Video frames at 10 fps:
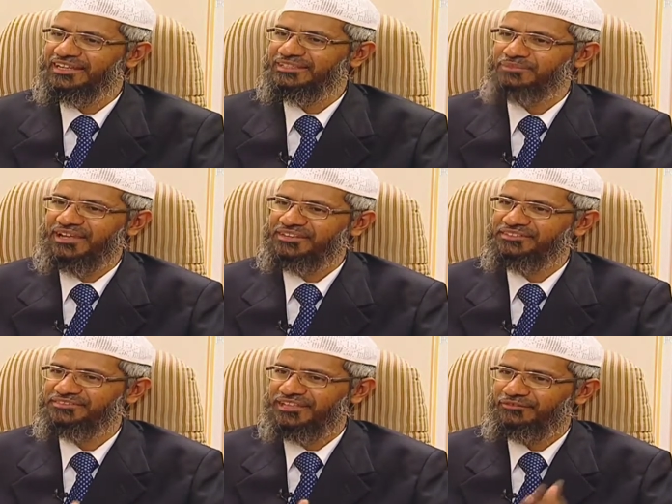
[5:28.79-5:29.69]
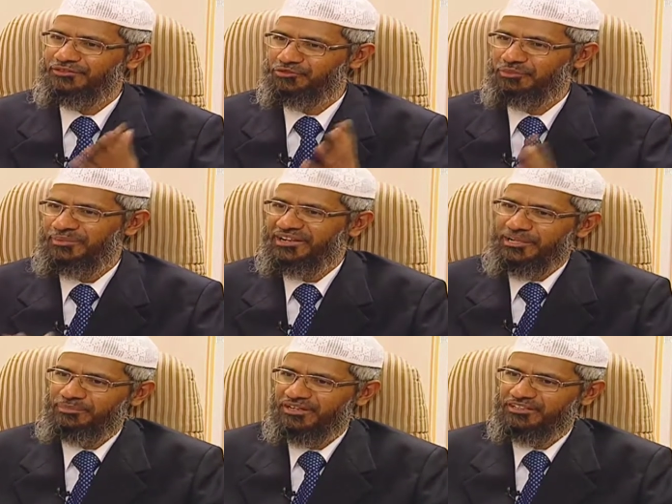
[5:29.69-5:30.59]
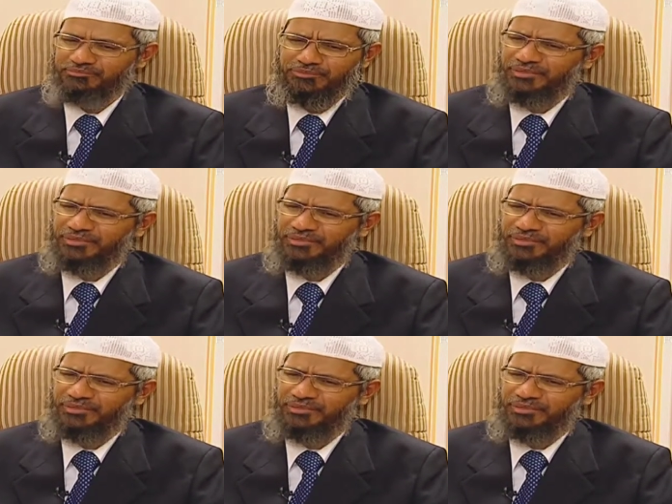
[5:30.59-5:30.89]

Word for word: And the balance, I will do my medical practice.